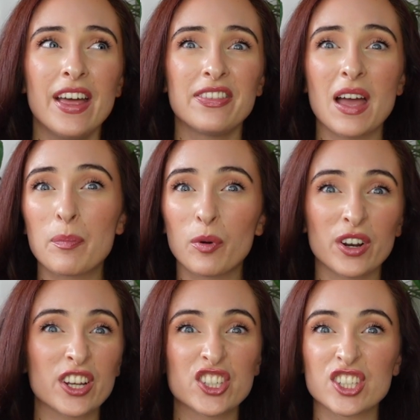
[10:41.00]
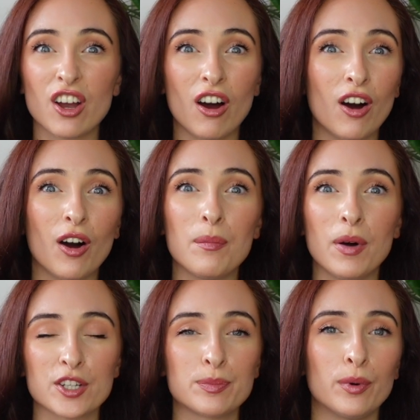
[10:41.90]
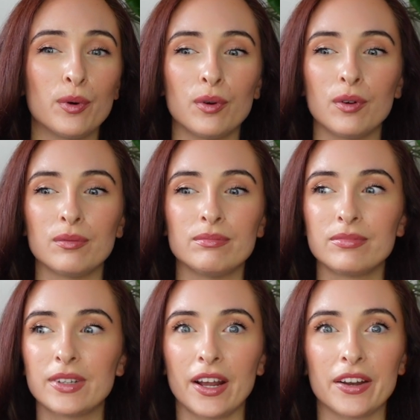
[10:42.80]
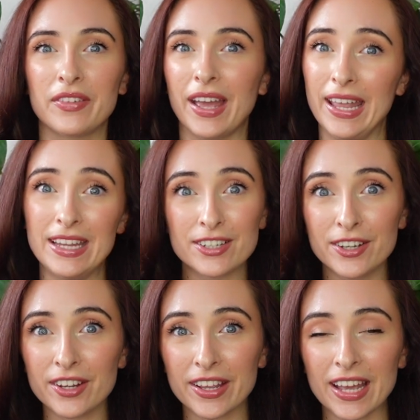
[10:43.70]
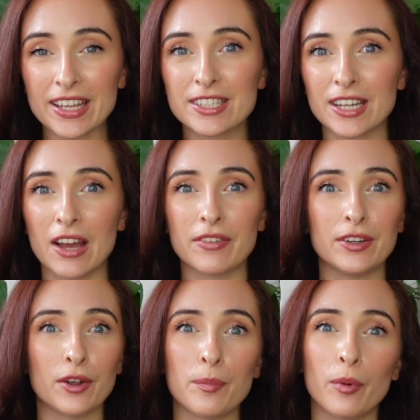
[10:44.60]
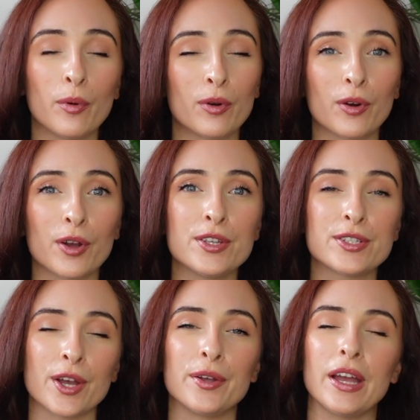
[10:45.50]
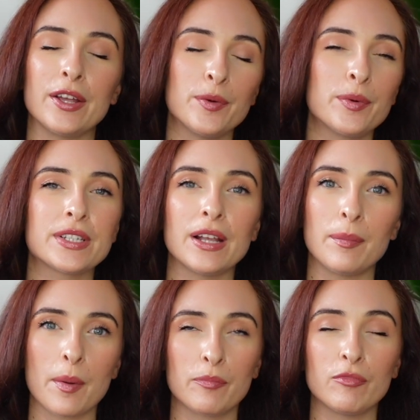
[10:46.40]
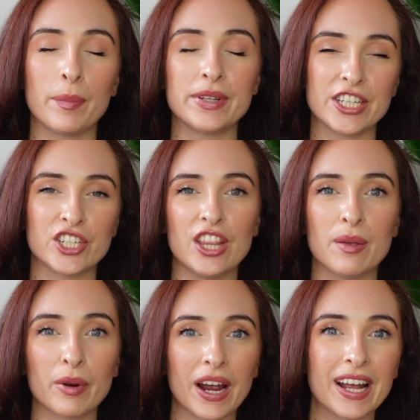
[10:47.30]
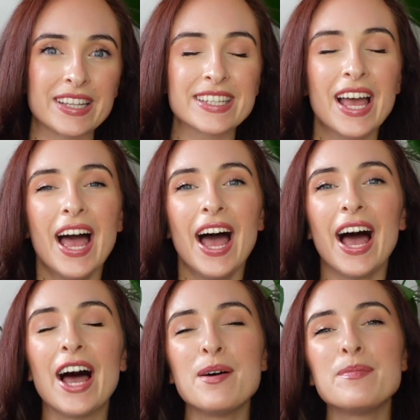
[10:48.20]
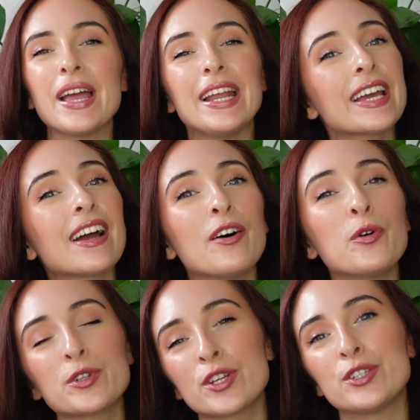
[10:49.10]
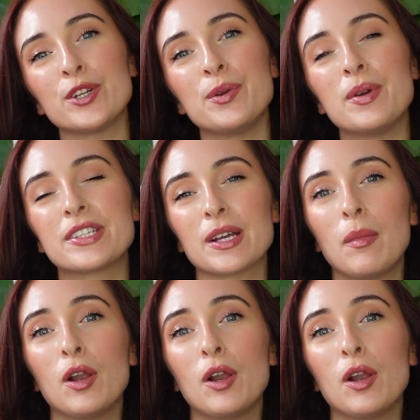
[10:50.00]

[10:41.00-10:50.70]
their products just are much more kind of catered, I guess, to having no pore cloggers. So yeah, you will see a bit of repetition in the brands. But Indica also do some